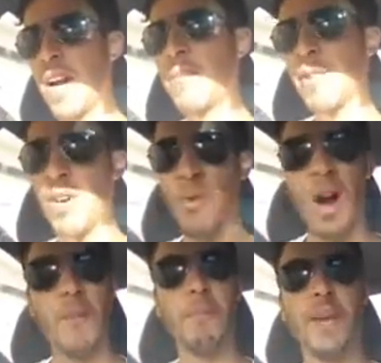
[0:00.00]
maybe the
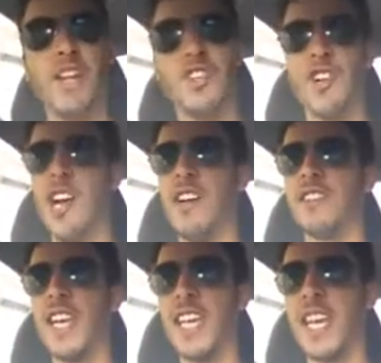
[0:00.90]
world military
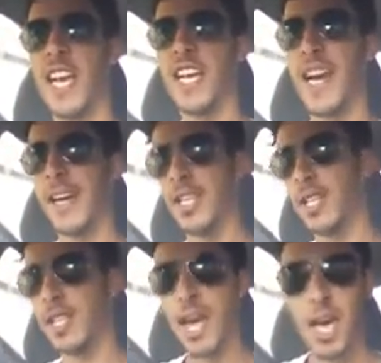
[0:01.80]
aren't taking any
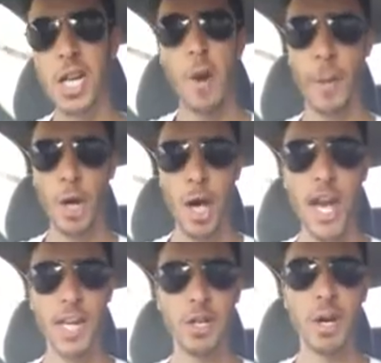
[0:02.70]
action, the
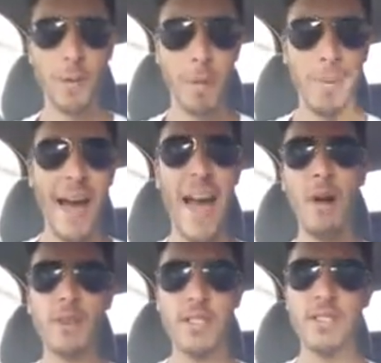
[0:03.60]
economic
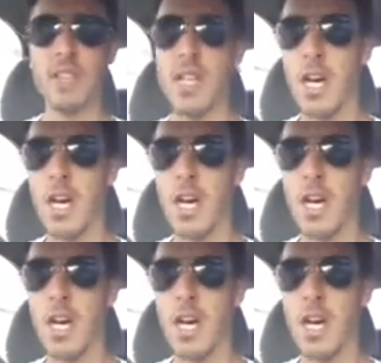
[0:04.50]
powers